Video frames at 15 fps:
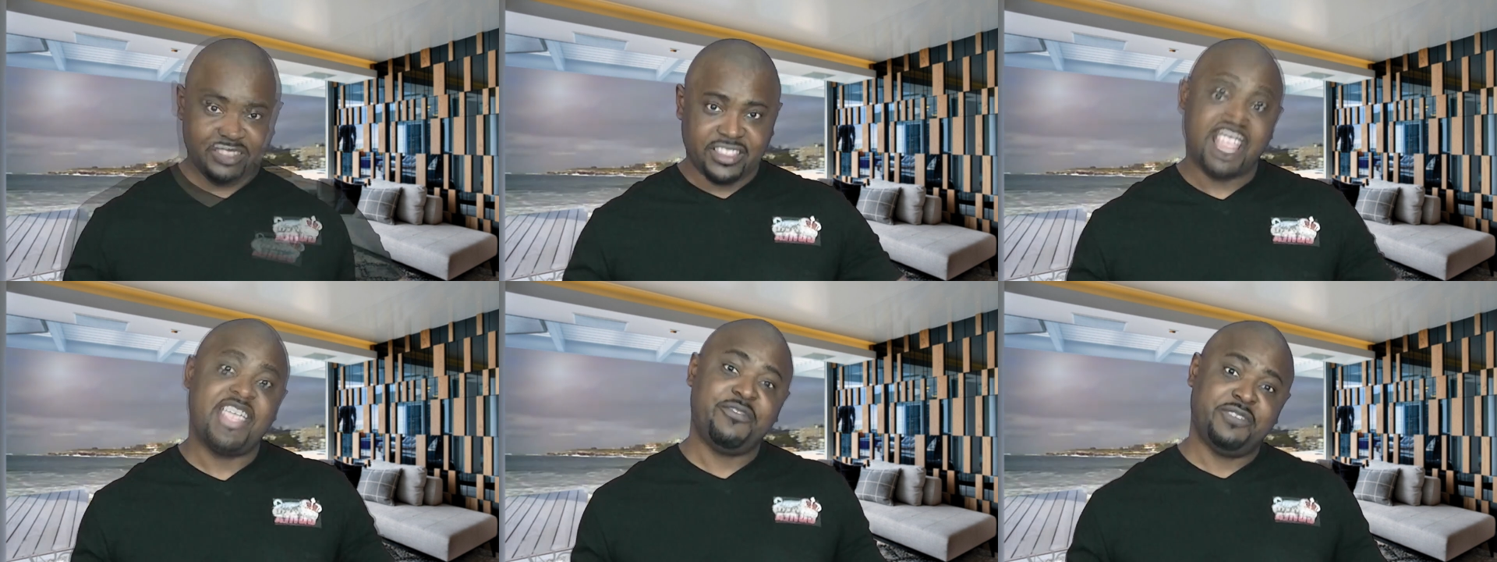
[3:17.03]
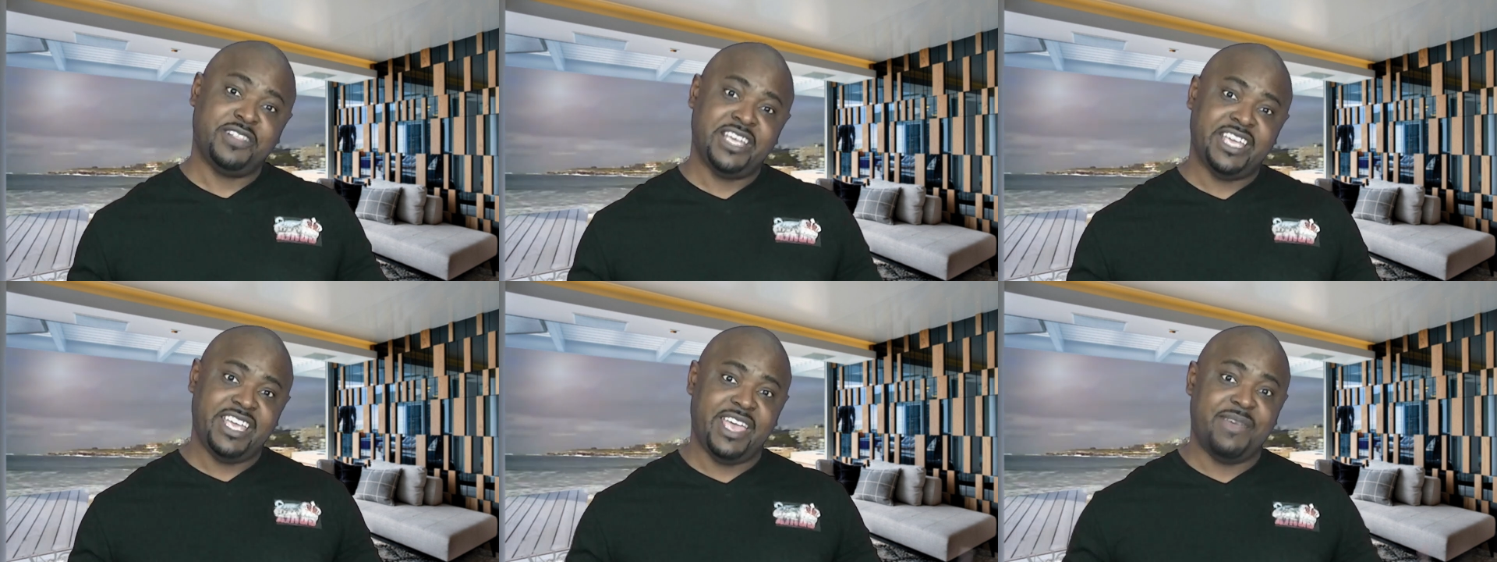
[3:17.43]

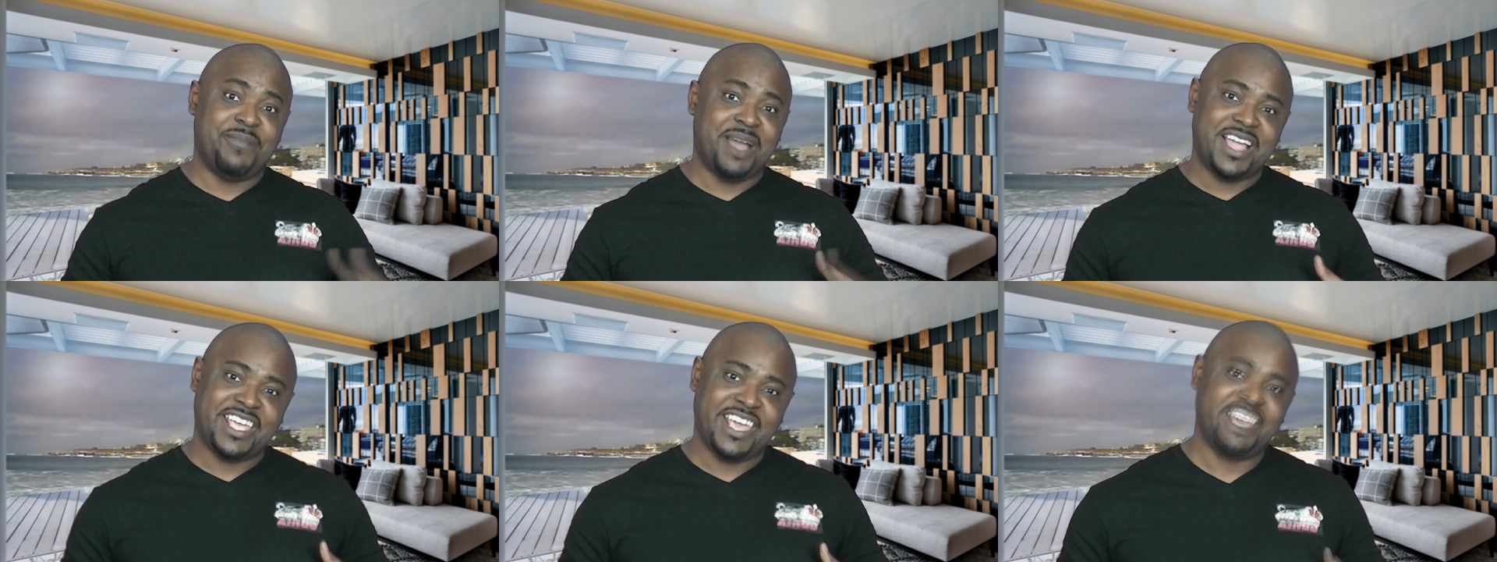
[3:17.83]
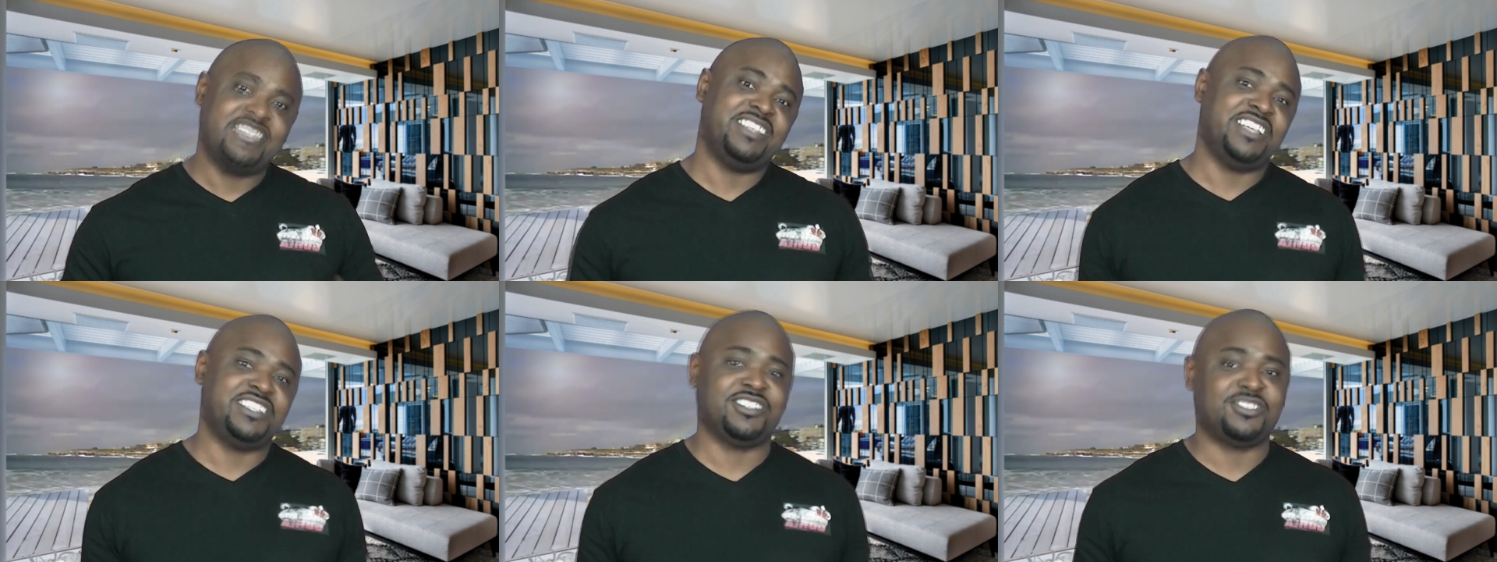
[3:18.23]
Thankfully, in my case,
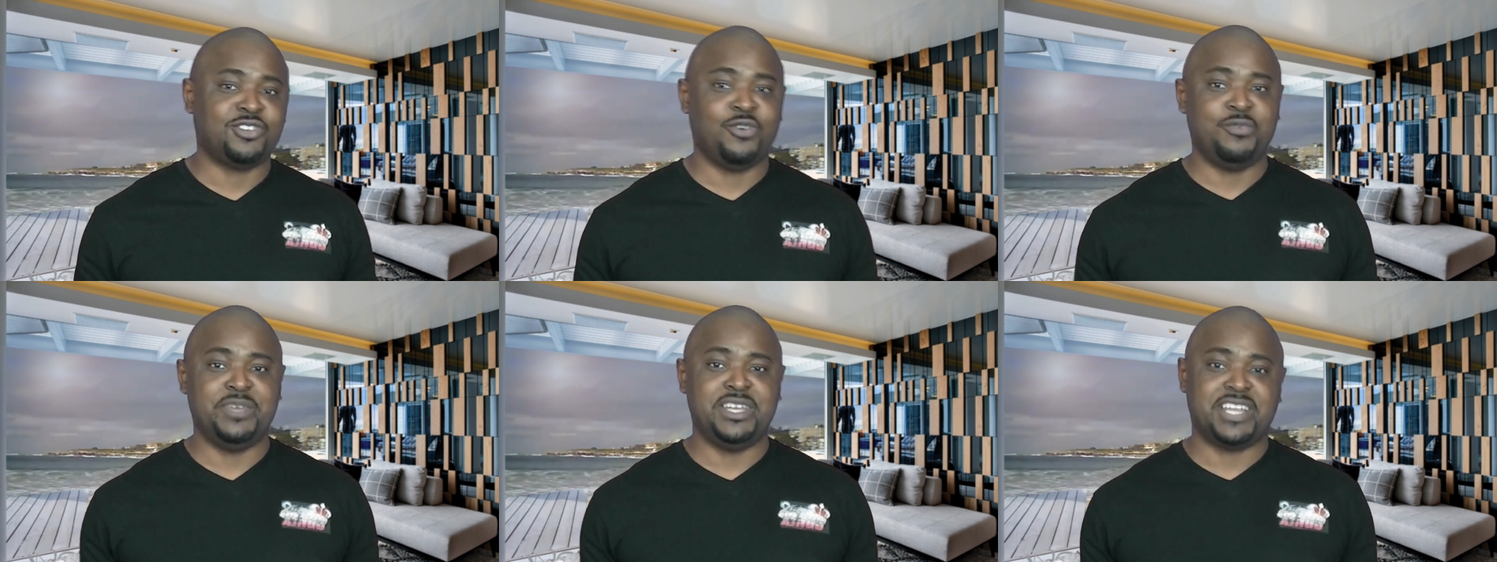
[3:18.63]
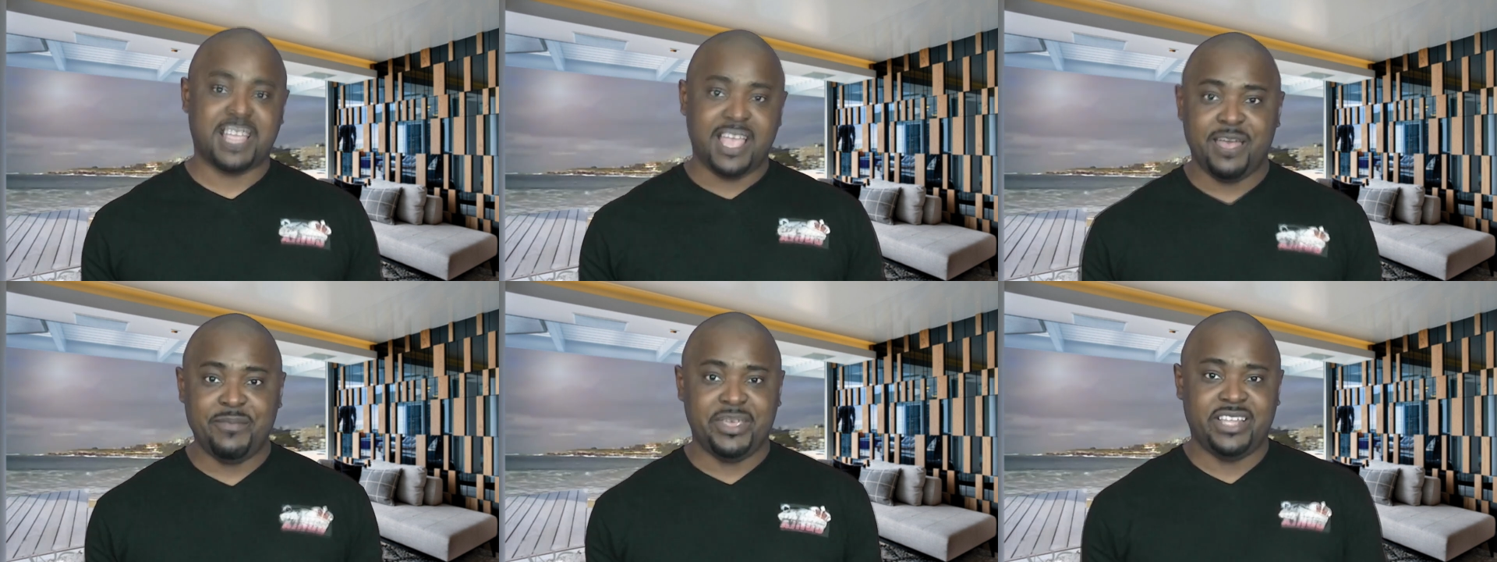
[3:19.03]
they just told me to
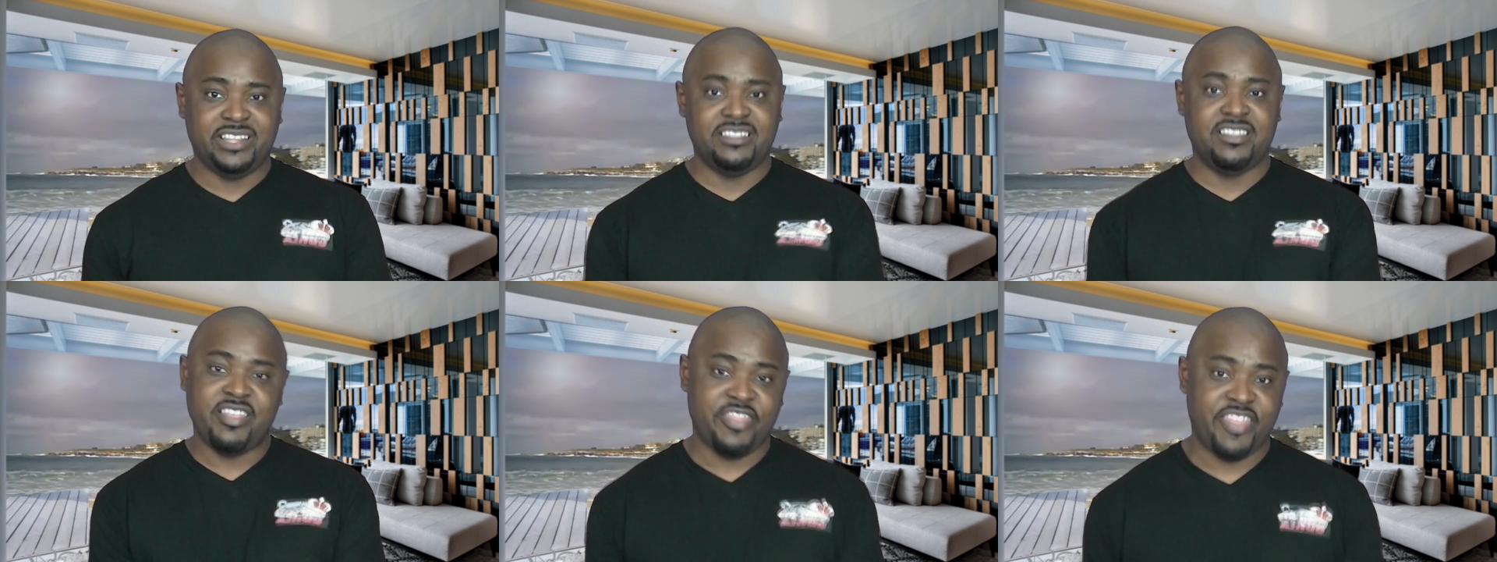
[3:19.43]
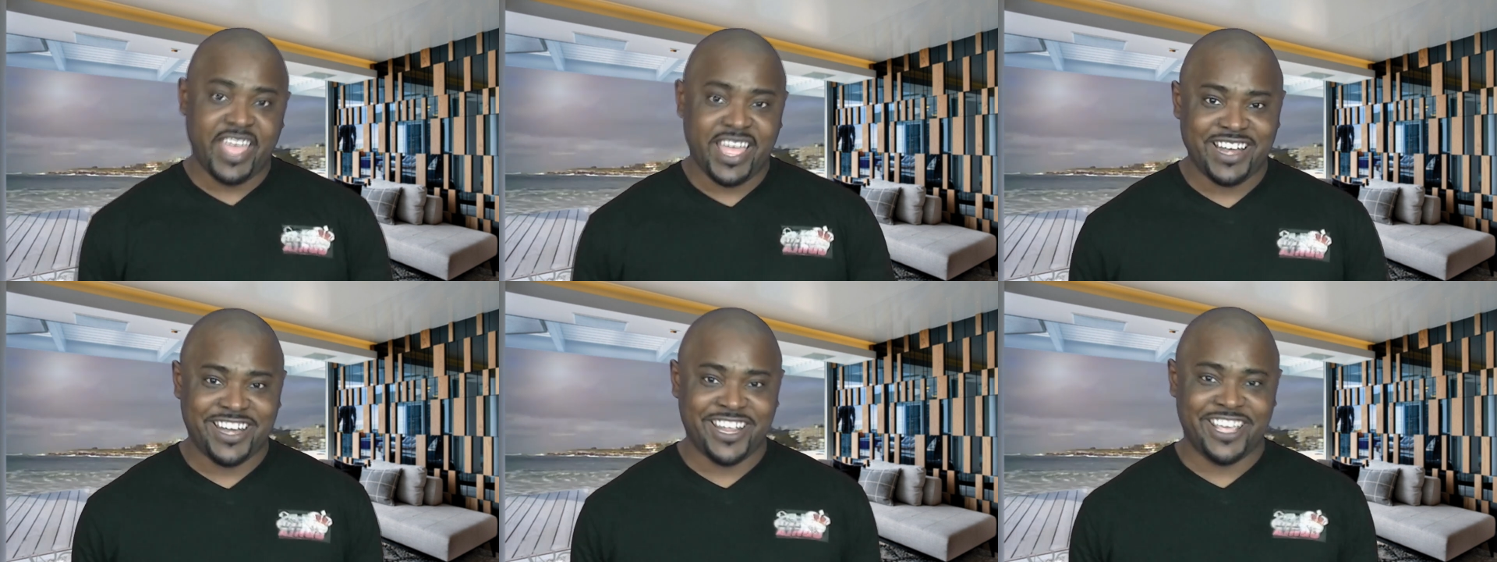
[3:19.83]
come in that